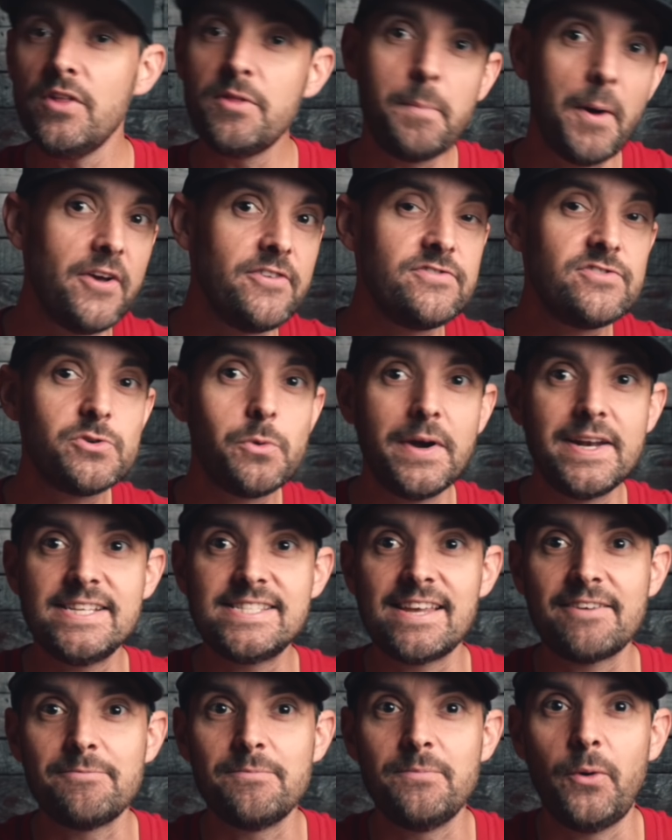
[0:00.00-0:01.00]
with both
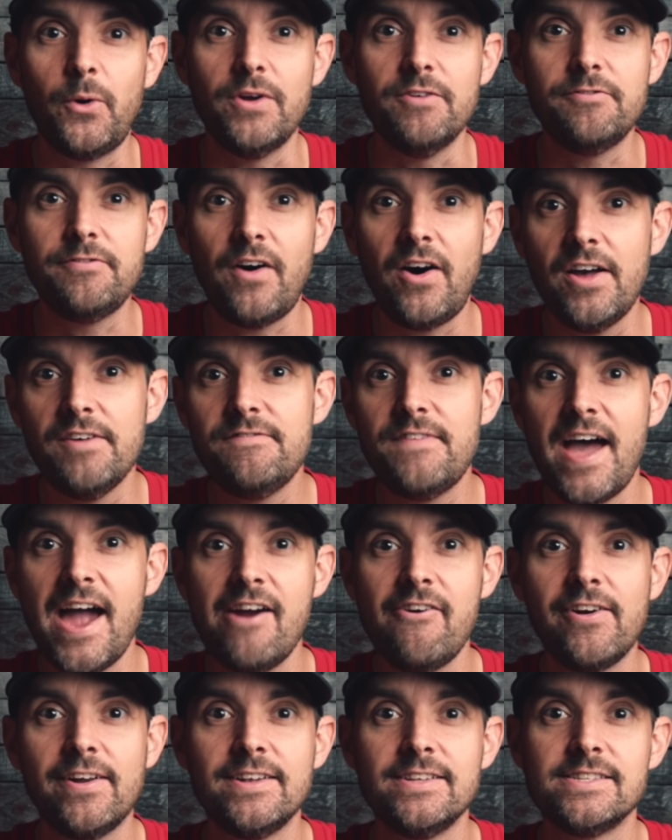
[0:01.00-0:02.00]
27.5
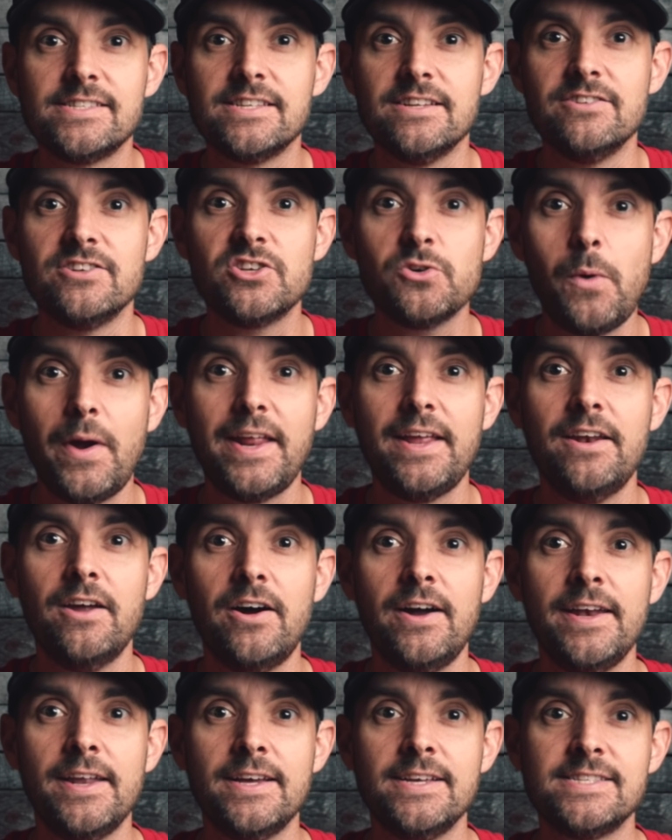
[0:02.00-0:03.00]
variants and
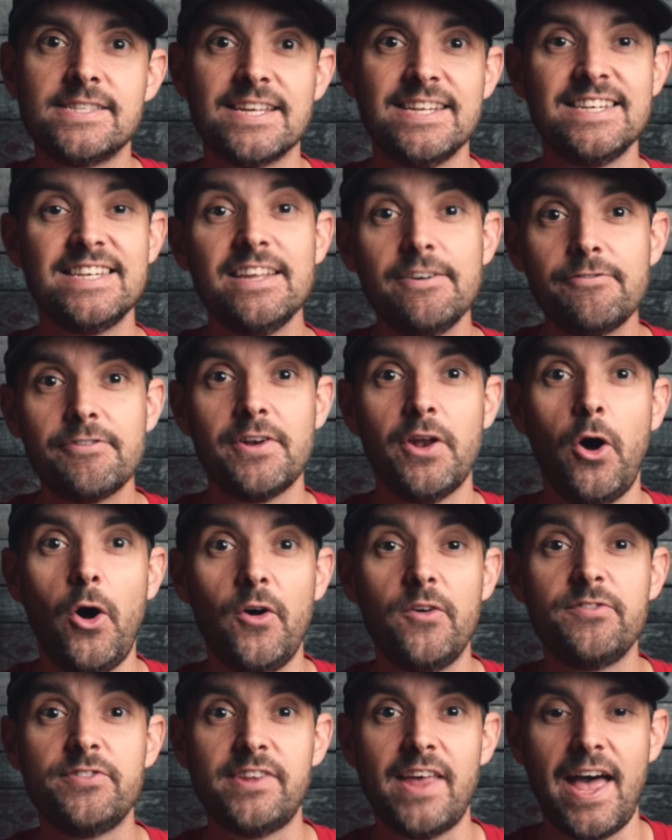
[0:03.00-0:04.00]
29ers and different
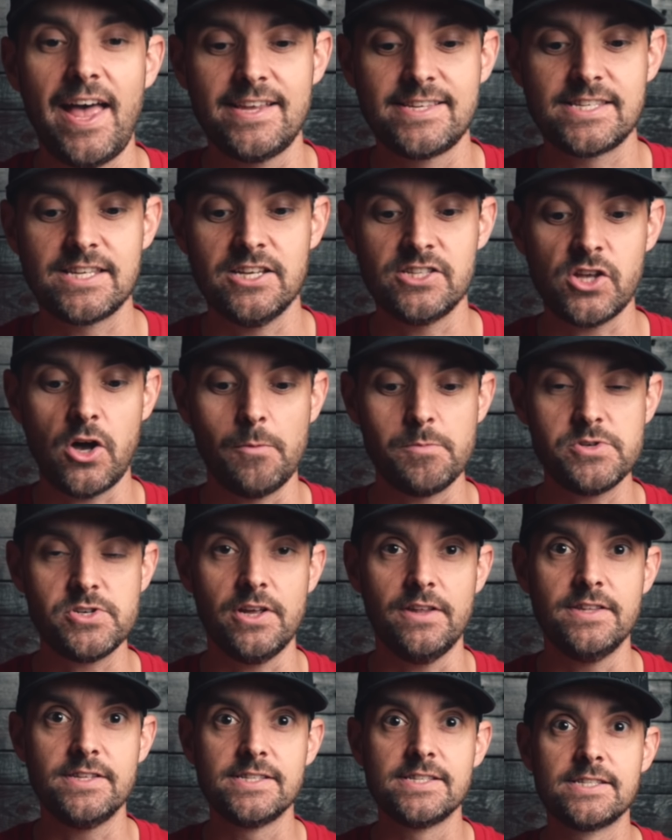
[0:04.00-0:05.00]
offsets as
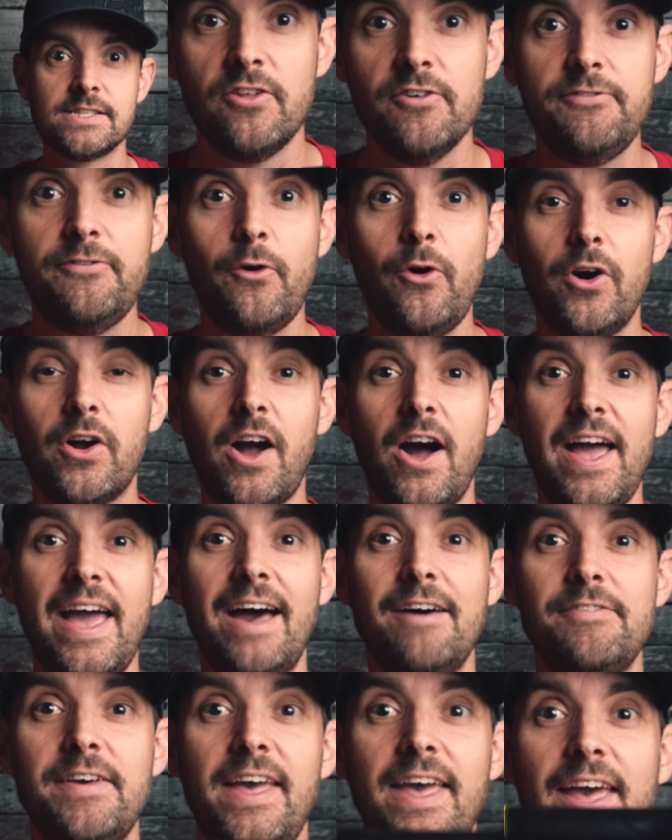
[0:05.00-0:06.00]
options. The fork I
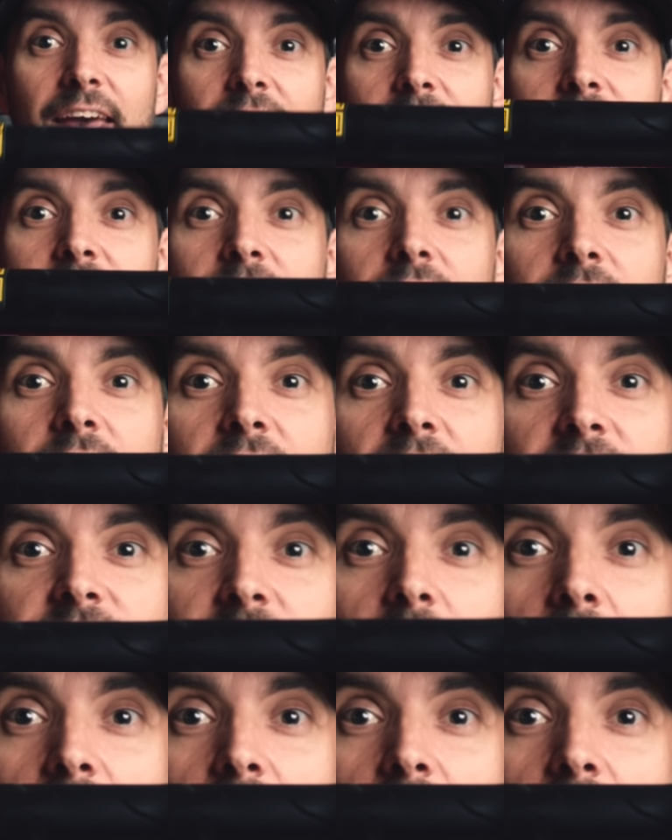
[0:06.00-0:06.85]
have here is the